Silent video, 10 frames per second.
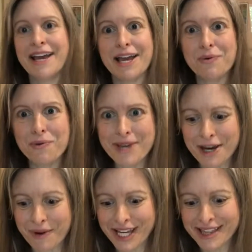it will be
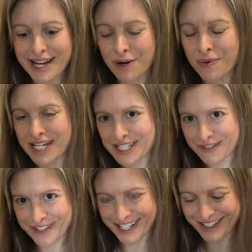going in there when it's
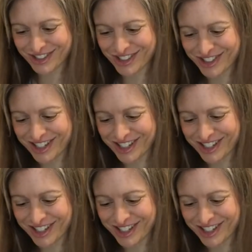finished.